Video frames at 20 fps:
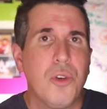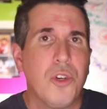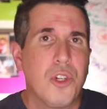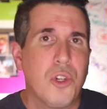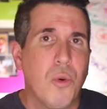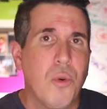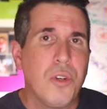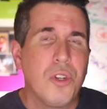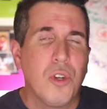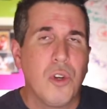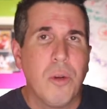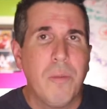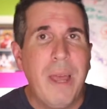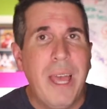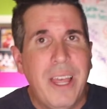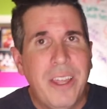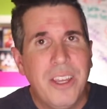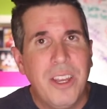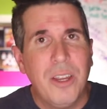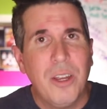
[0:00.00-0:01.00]
short-term
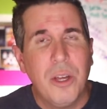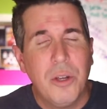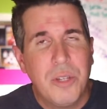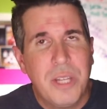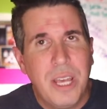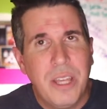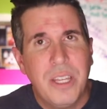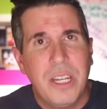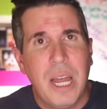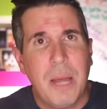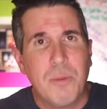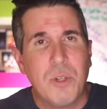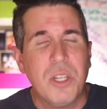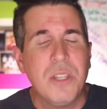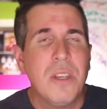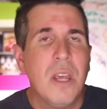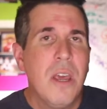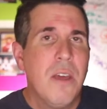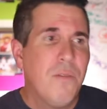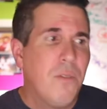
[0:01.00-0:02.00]
hoteling
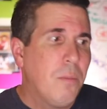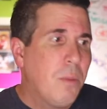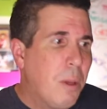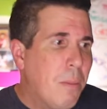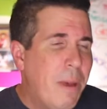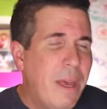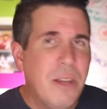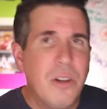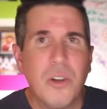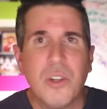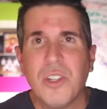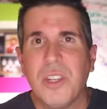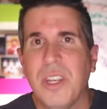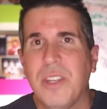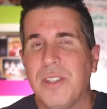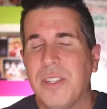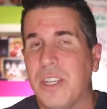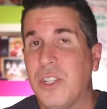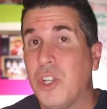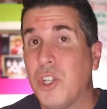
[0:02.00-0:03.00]
options from competitors
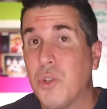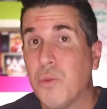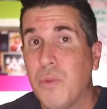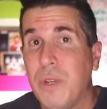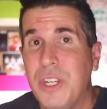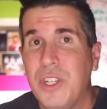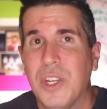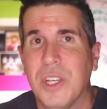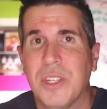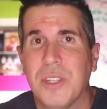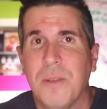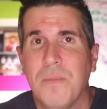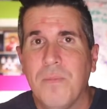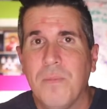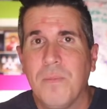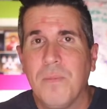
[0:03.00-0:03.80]
such as Regus.